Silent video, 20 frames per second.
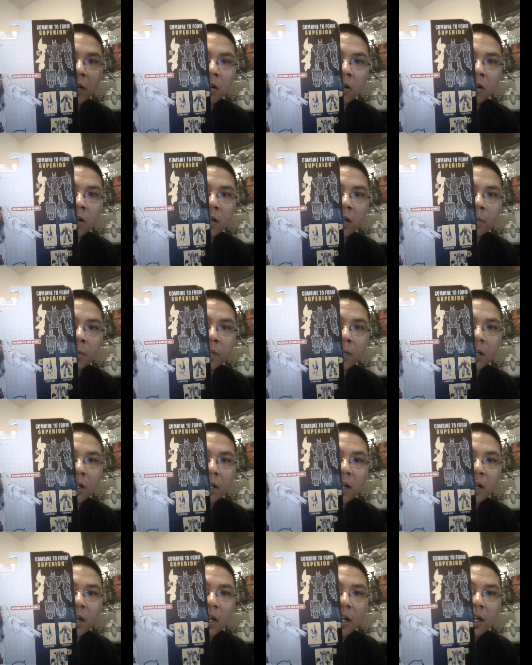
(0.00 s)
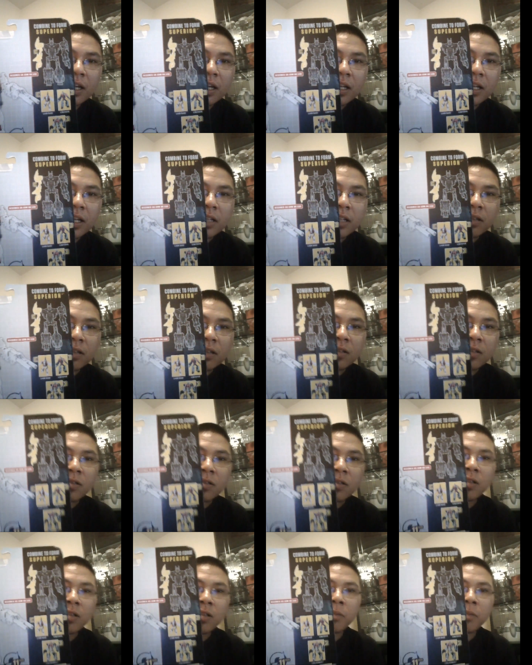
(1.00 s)
arm.
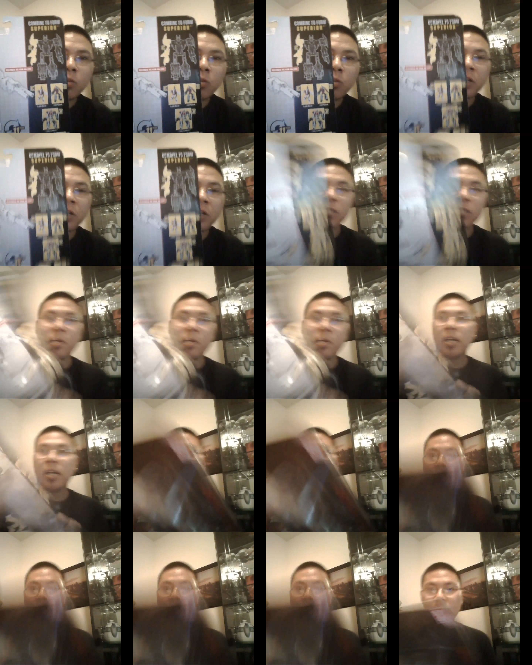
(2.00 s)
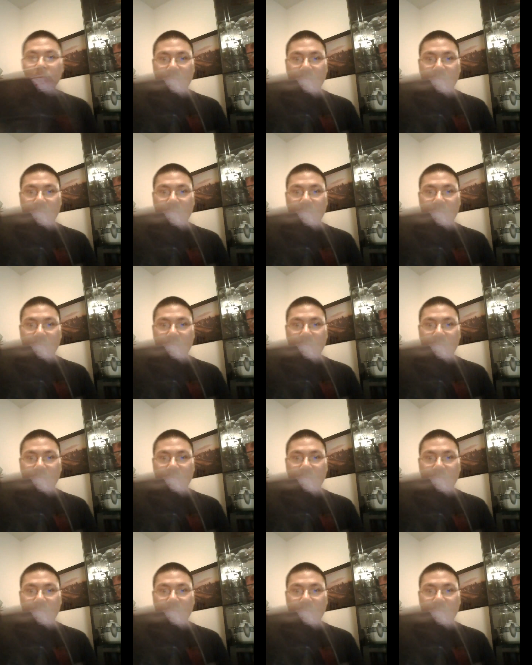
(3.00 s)
Let me read his bio.